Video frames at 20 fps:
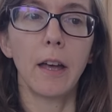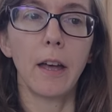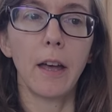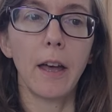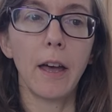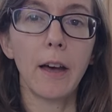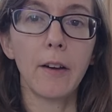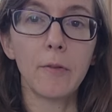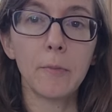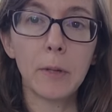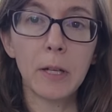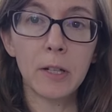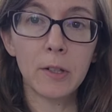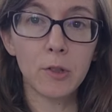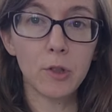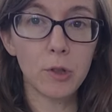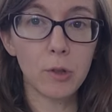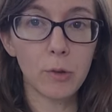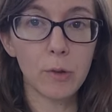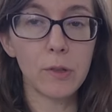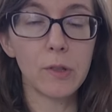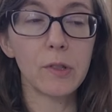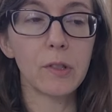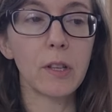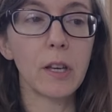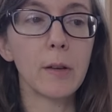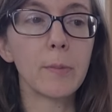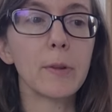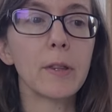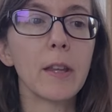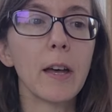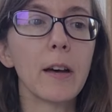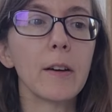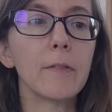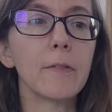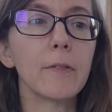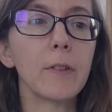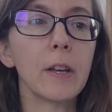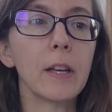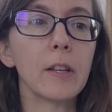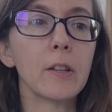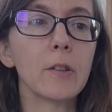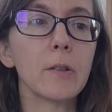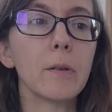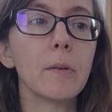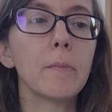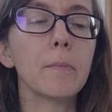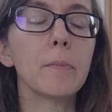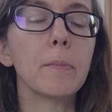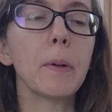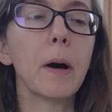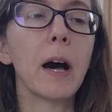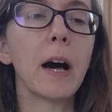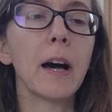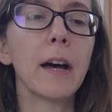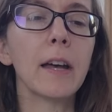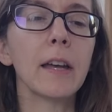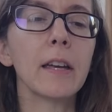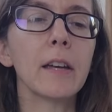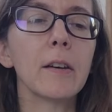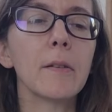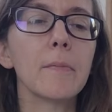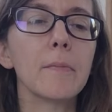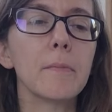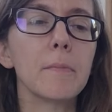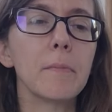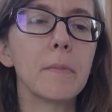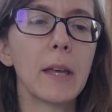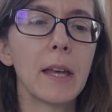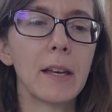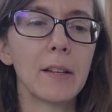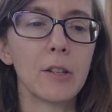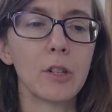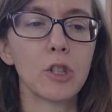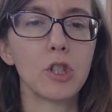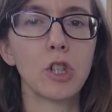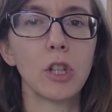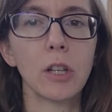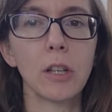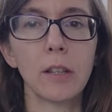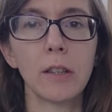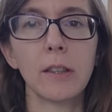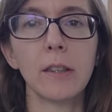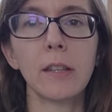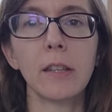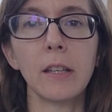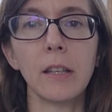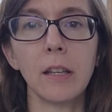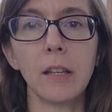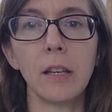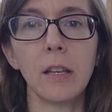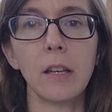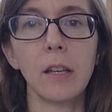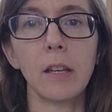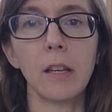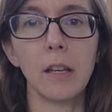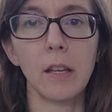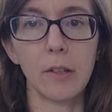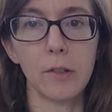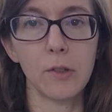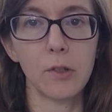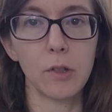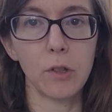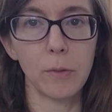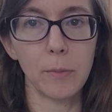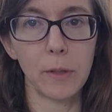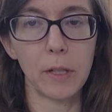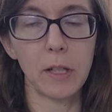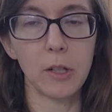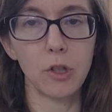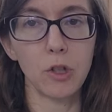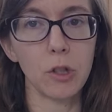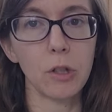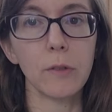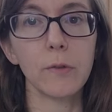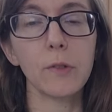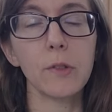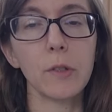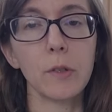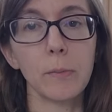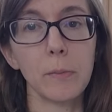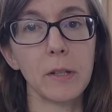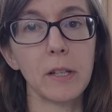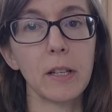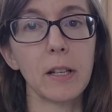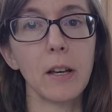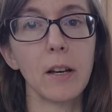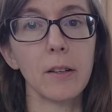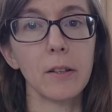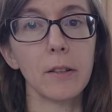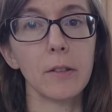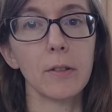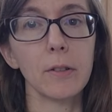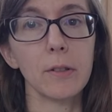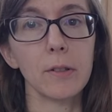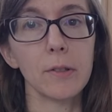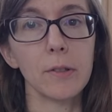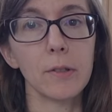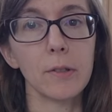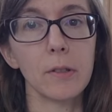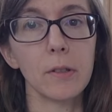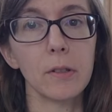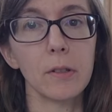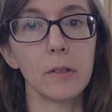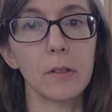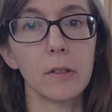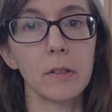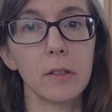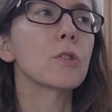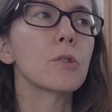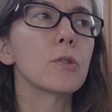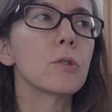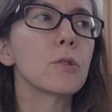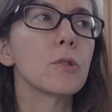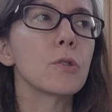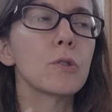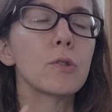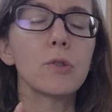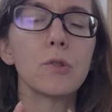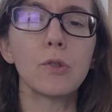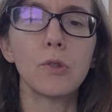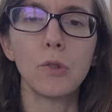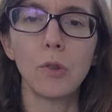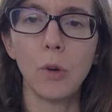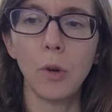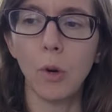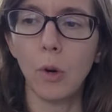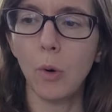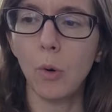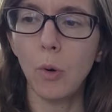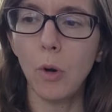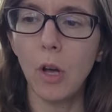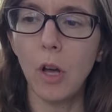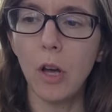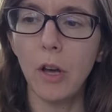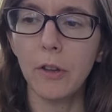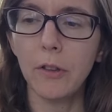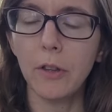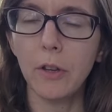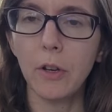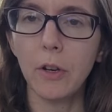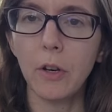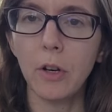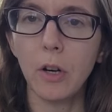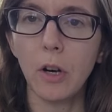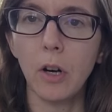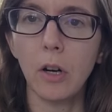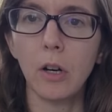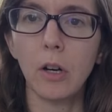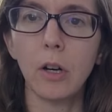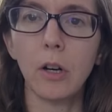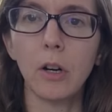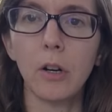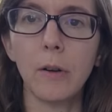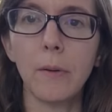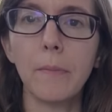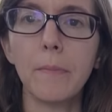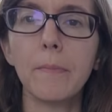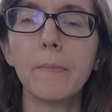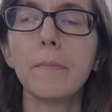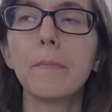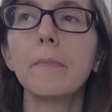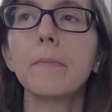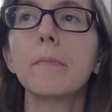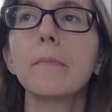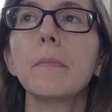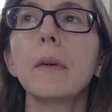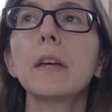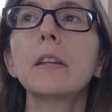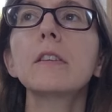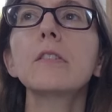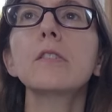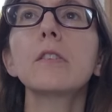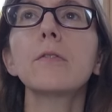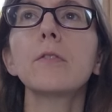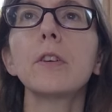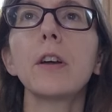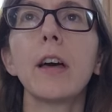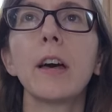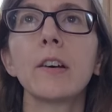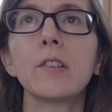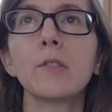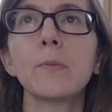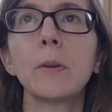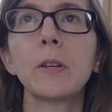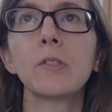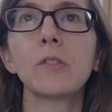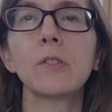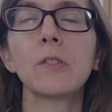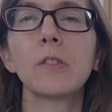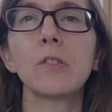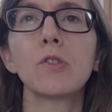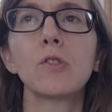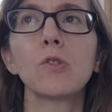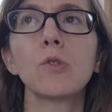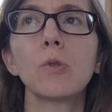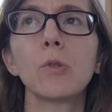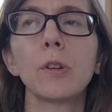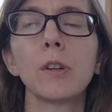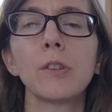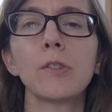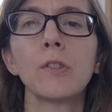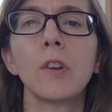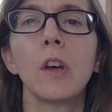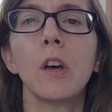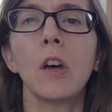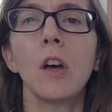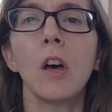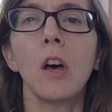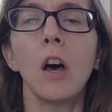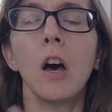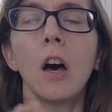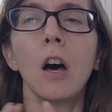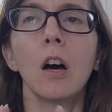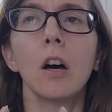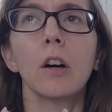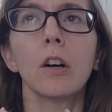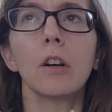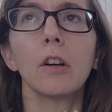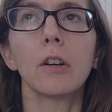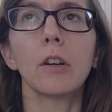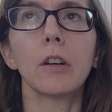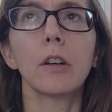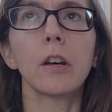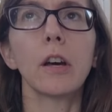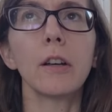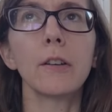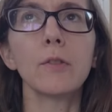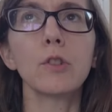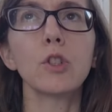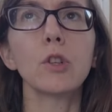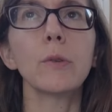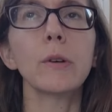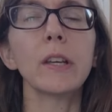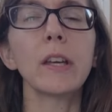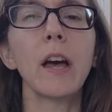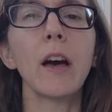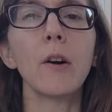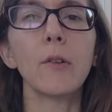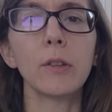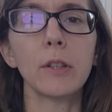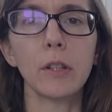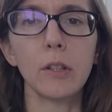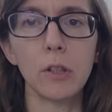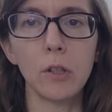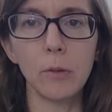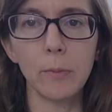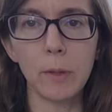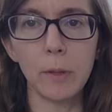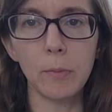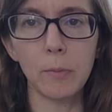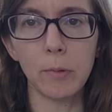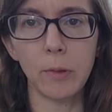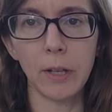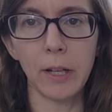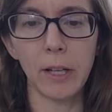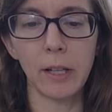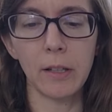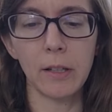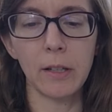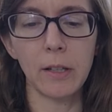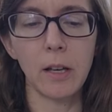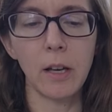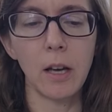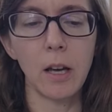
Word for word: have managed to escape that fate by managing the extermination of so many others. So there are many different aspects in the stories kind of showing how the human brain